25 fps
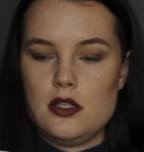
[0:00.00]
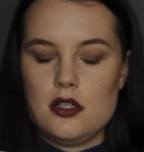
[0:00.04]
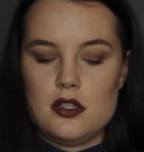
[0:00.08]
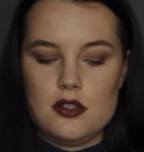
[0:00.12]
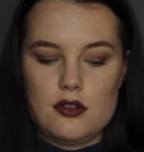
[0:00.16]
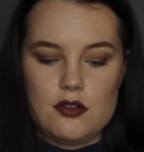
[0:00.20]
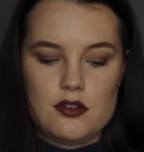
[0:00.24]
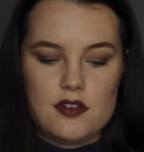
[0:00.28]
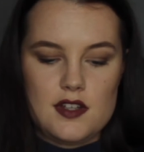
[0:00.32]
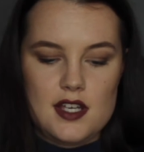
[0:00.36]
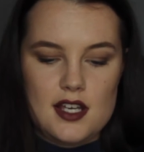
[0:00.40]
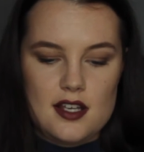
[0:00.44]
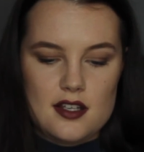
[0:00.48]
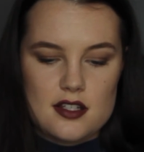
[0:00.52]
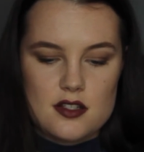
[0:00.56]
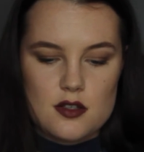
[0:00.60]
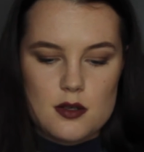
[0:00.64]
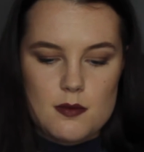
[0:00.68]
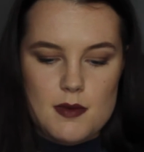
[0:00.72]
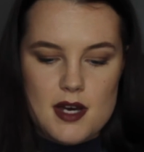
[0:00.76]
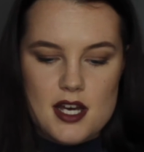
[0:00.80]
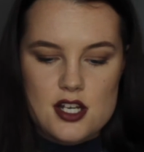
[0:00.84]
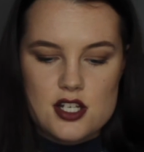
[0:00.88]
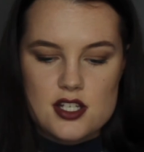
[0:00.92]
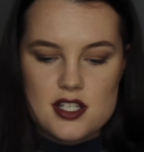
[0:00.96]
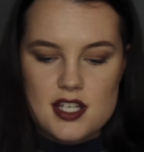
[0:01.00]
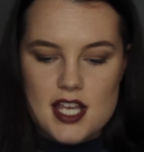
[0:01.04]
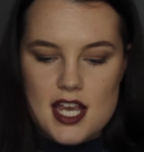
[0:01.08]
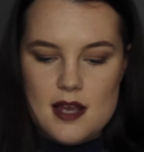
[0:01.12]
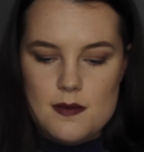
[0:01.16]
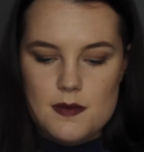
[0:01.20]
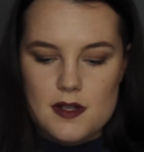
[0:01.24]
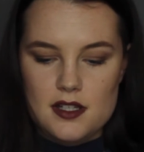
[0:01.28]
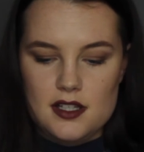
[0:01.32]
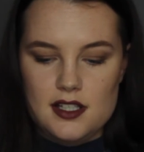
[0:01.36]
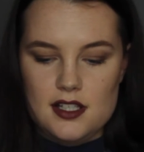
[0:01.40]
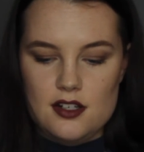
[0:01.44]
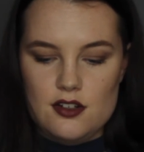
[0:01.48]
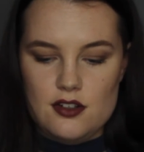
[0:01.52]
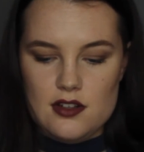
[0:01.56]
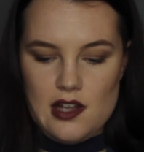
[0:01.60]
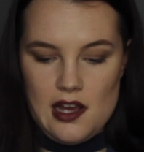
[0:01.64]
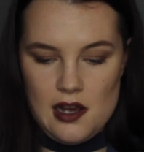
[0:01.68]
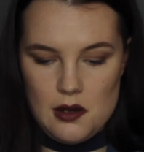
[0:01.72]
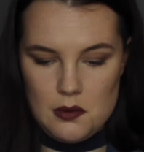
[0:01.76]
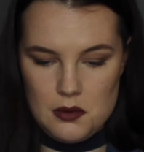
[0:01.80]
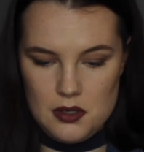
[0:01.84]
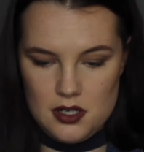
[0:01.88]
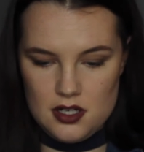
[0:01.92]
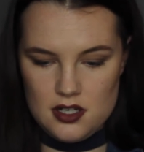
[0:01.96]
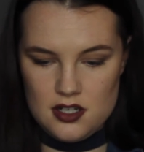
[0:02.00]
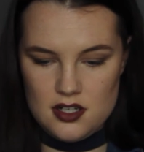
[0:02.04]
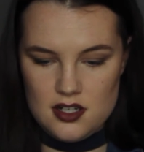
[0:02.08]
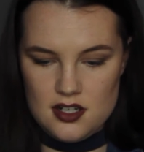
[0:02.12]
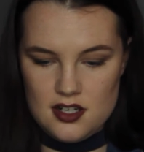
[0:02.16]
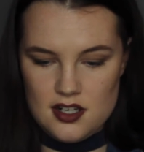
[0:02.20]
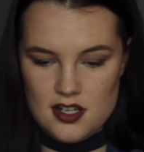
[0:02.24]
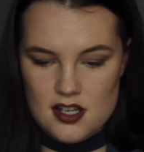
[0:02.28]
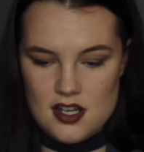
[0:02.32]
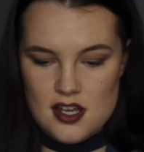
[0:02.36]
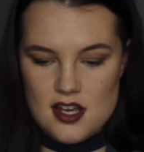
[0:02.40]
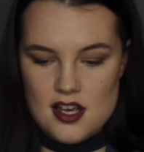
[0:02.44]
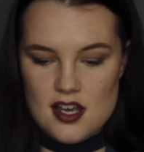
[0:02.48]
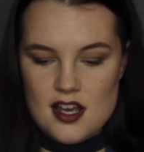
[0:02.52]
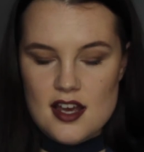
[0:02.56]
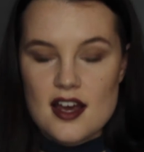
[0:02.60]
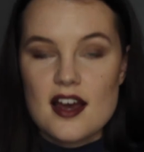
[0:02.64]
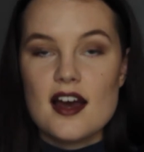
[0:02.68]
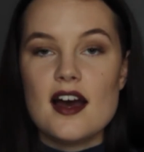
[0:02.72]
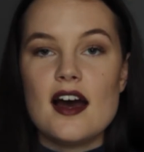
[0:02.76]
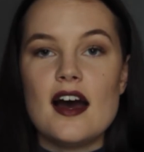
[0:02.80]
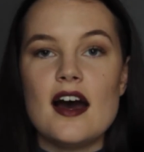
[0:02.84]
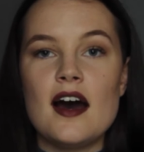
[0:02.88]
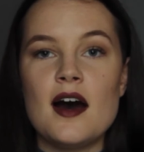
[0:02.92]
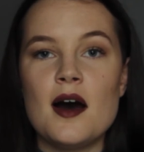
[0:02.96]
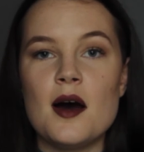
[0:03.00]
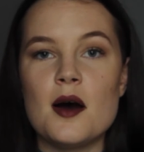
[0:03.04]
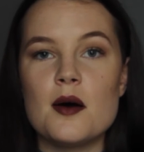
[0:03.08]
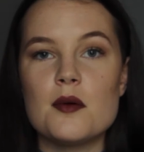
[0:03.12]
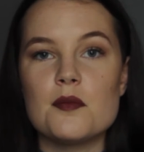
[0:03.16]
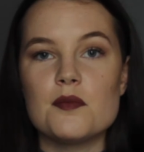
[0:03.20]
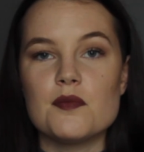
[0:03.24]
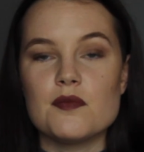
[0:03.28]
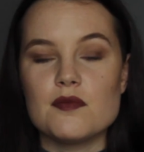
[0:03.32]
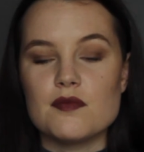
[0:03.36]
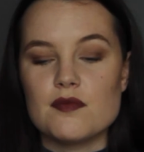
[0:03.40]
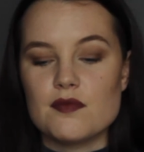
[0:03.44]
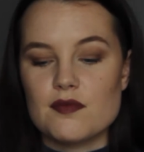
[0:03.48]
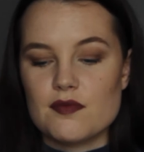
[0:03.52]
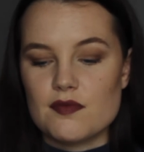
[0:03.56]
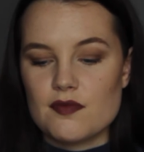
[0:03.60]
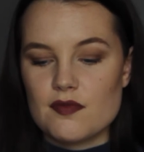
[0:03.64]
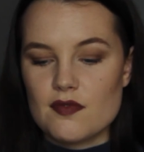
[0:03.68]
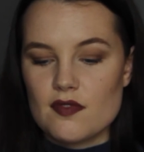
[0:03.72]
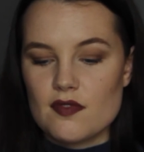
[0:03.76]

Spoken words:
little thing, so I might just keep the lid on that one.